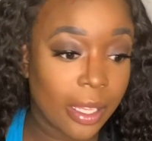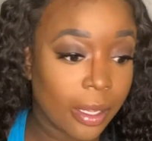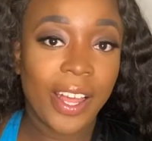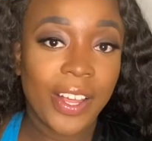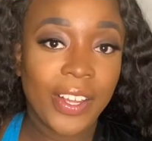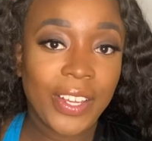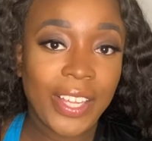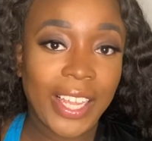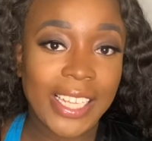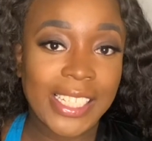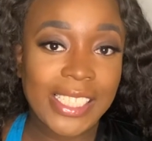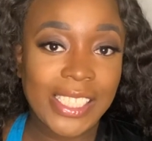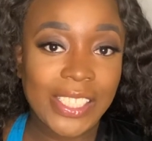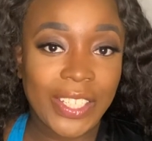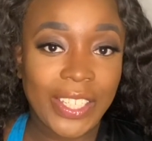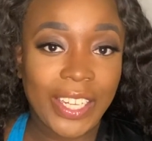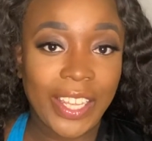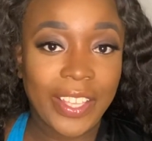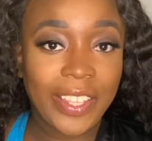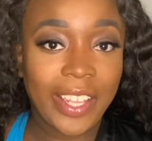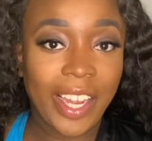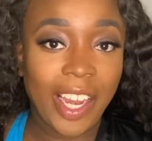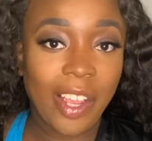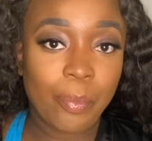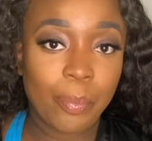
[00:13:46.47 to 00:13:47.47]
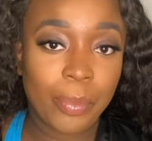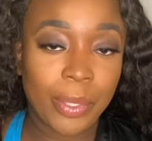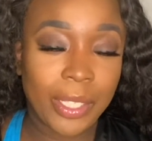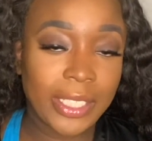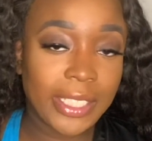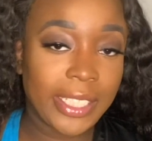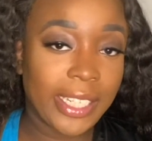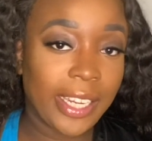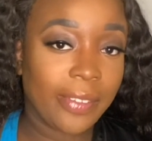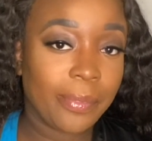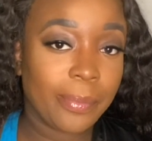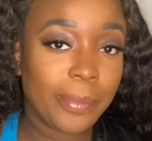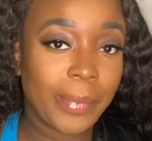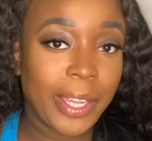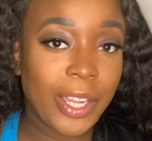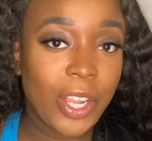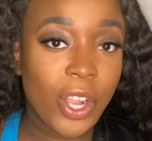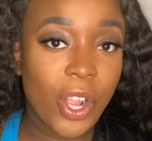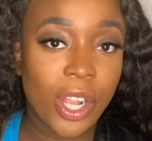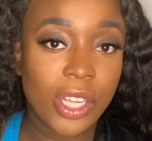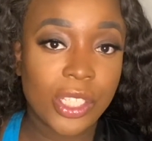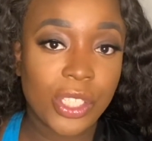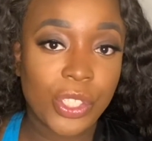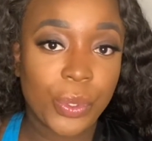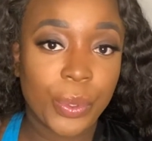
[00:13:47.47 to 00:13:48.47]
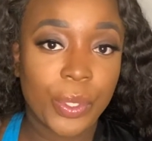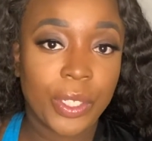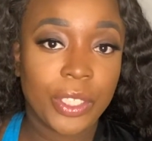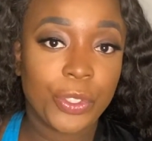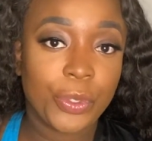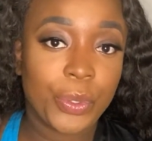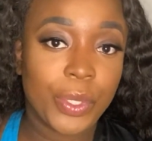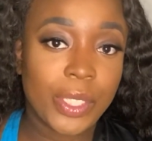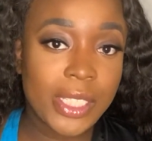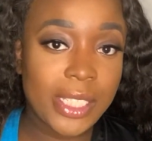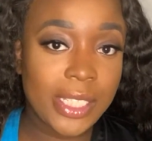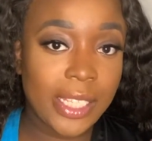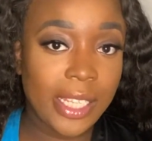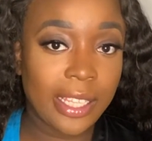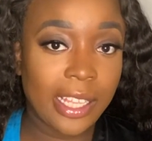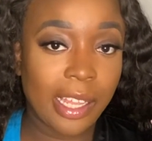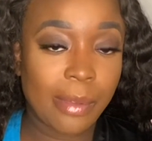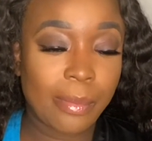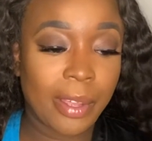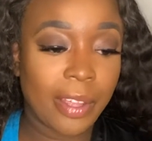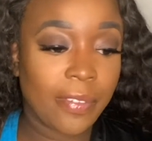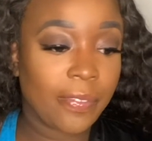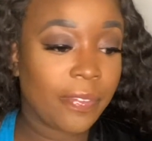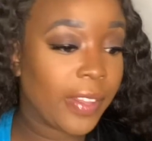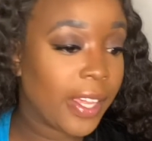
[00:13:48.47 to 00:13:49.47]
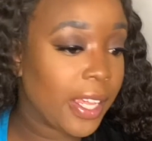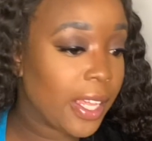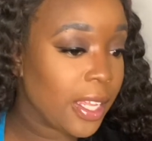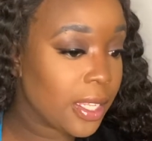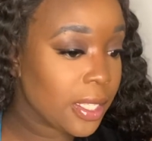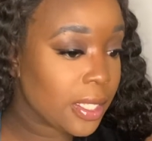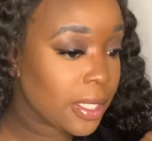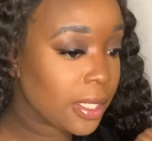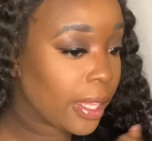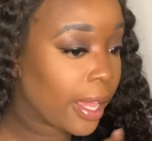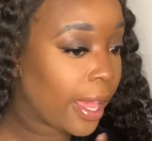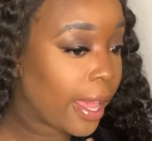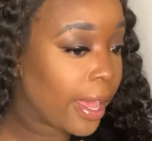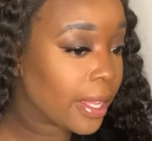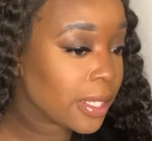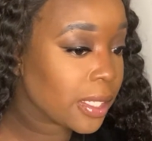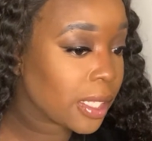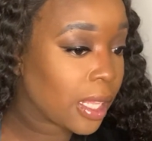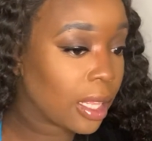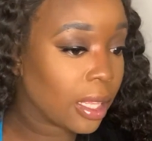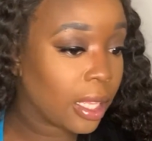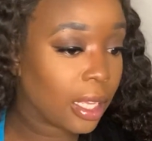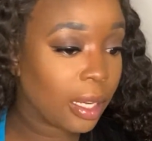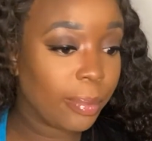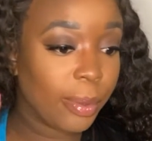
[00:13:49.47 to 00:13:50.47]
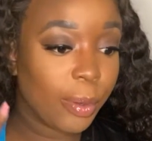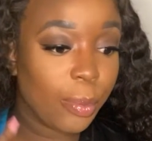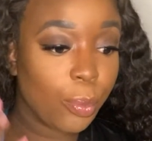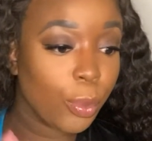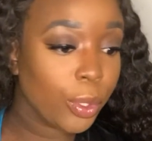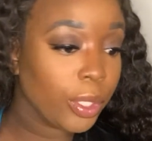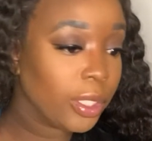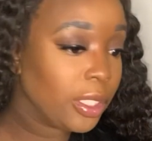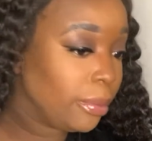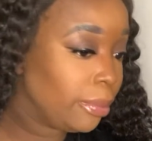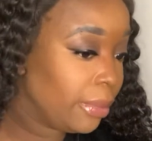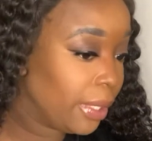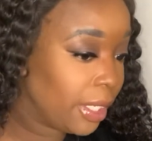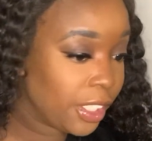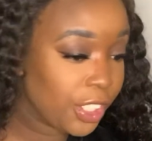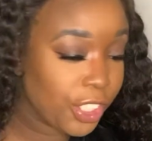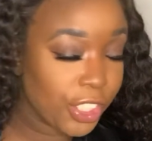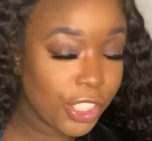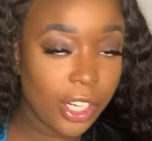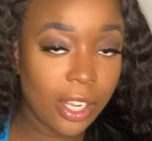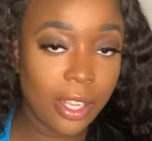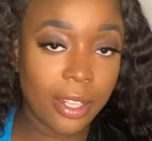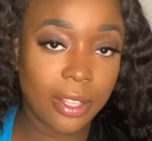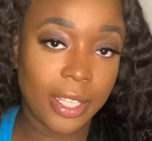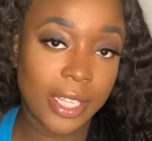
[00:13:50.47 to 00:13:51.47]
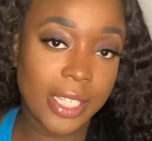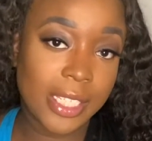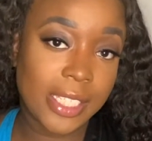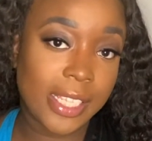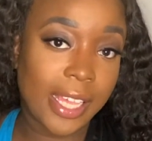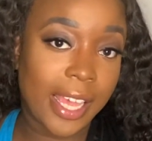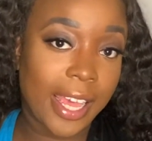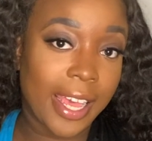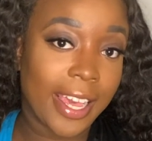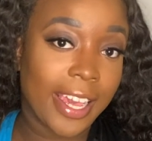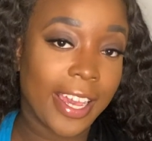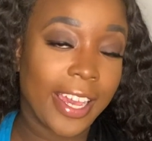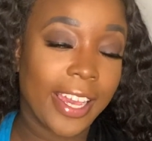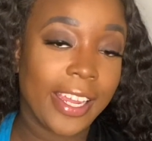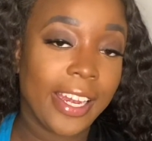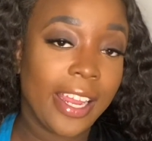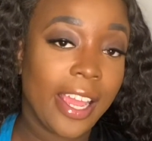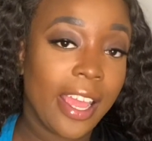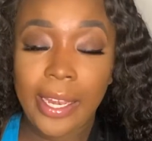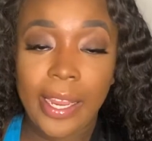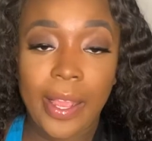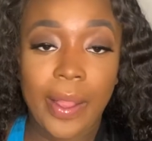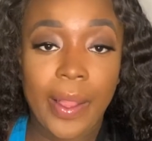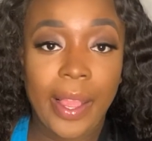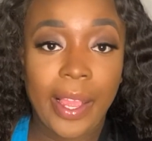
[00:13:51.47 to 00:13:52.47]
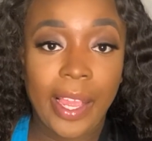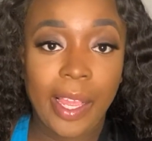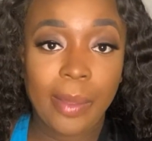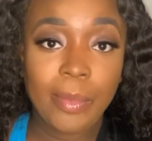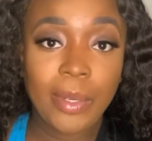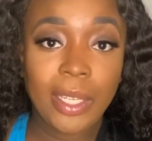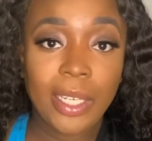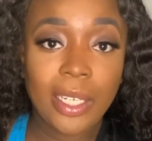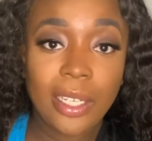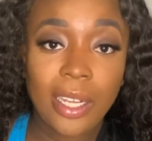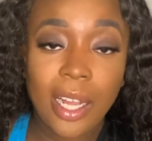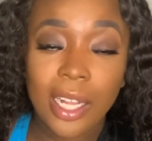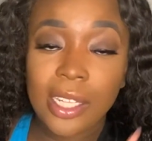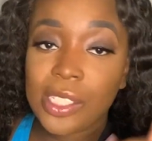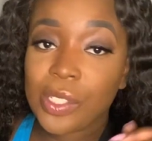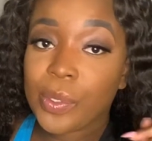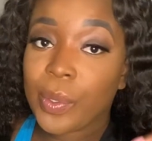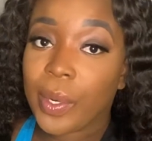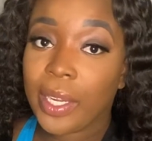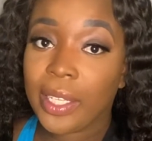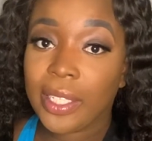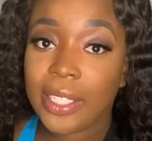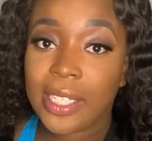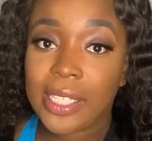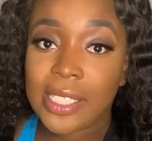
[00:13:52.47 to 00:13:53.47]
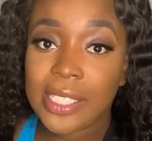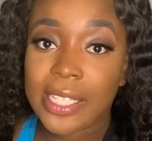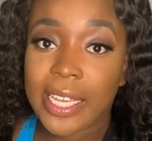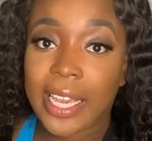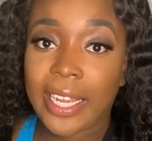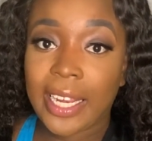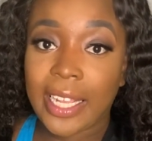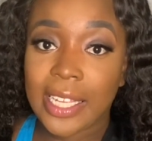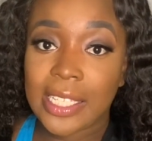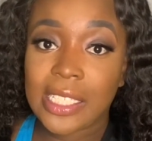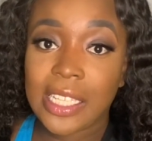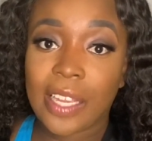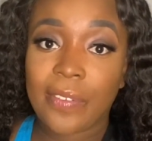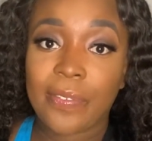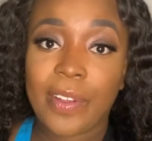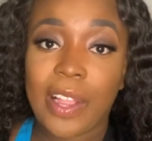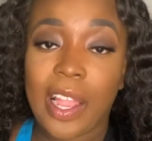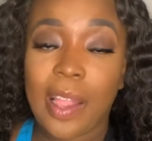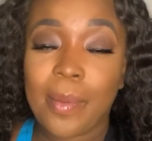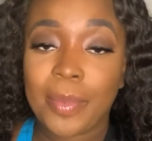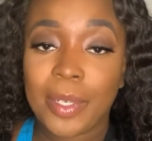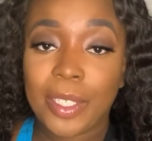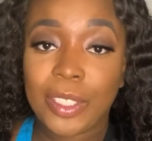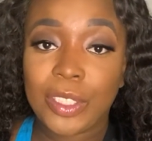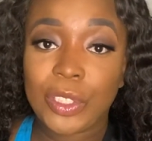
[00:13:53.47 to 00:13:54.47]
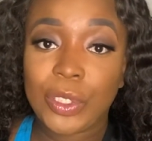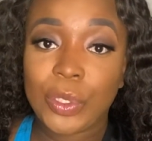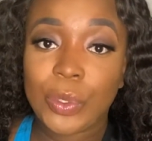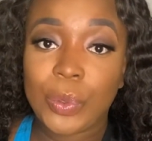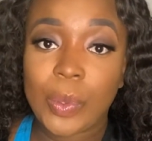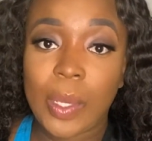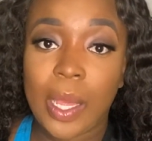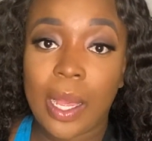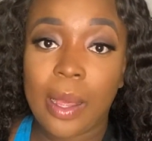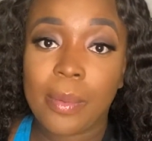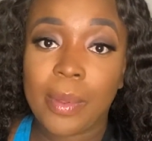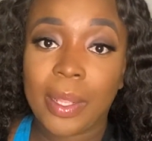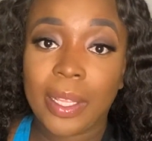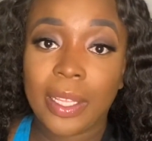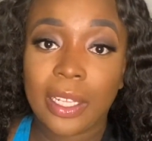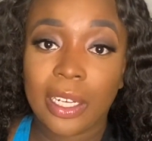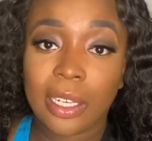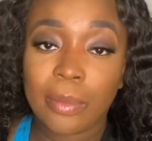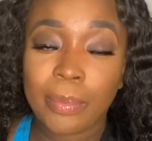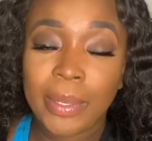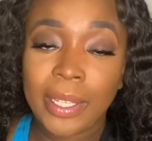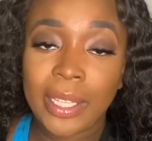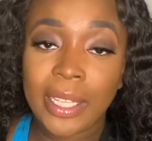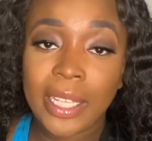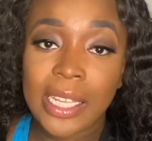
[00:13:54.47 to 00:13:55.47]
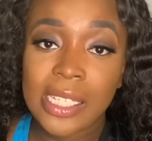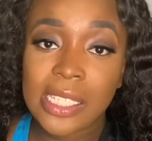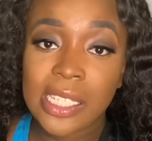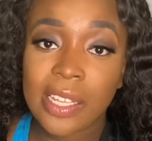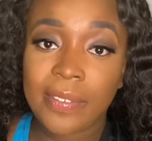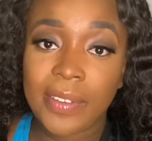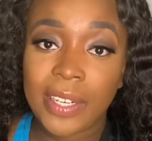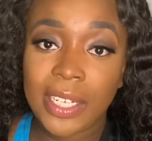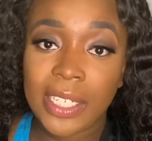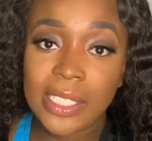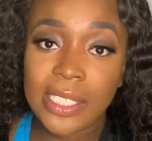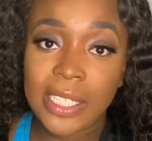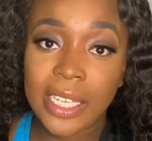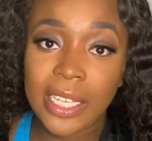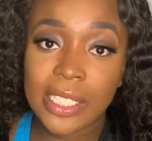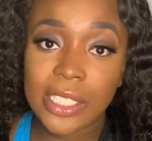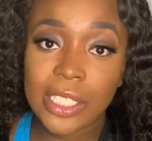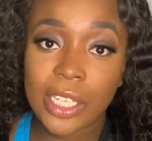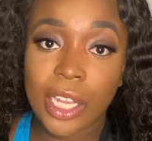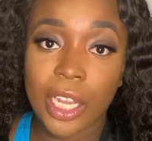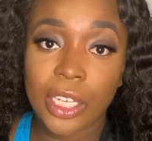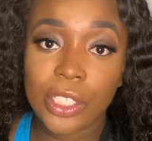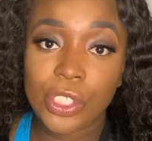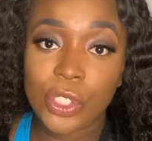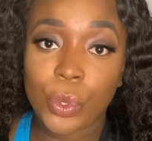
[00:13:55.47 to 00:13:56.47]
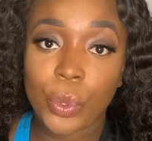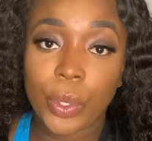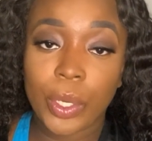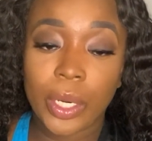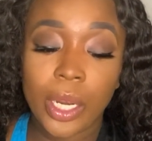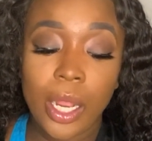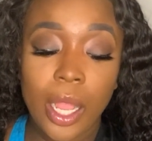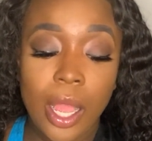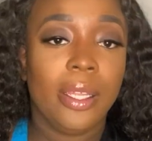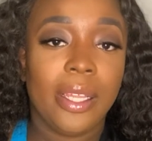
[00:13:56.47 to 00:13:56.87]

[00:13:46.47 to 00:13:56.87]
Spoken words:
Okay, so now that I've blended out my contour, you can see that my face has a little bit more dimension on this side. Now I am gonna contour on this side, except for I'm gonna do a little bit less of an intense contour.